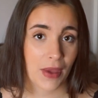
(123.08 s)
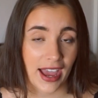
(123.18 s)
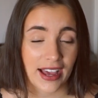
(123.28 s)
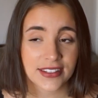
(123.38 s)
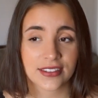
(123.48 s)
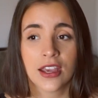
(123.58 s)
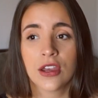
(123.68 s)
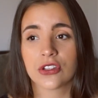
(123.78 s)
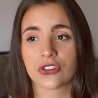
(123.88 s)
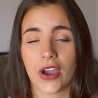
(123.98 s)
pass,
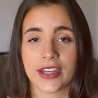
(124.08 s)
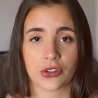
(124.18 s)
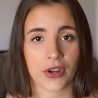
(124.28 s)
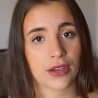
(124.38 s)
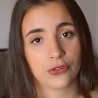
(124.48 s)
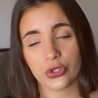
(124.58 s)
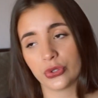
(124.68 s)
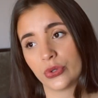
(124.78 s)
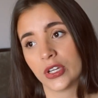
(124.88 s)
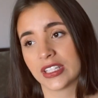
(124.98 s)
so I don't have
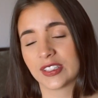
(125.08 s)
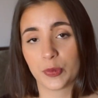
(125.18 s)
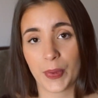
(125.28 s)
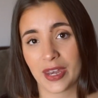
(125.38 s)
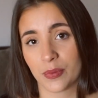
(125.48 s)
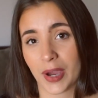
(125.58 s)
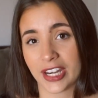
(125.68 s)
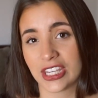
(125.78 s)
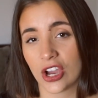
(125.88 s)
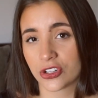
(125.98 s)
to spend
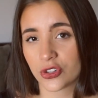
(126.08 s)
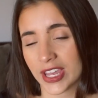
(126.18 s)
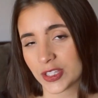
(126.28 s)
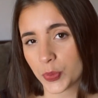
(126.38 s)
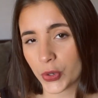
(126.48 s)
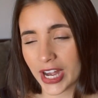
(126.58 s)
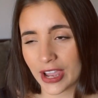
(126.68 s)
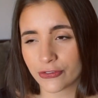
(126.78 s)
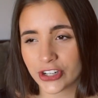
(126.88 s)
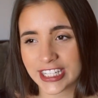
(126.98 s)
money on transport
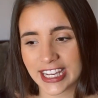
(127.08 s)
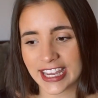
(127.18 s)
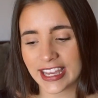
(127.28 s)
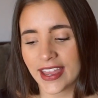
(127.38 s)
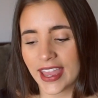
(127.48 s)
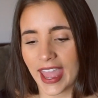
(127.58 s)
every day.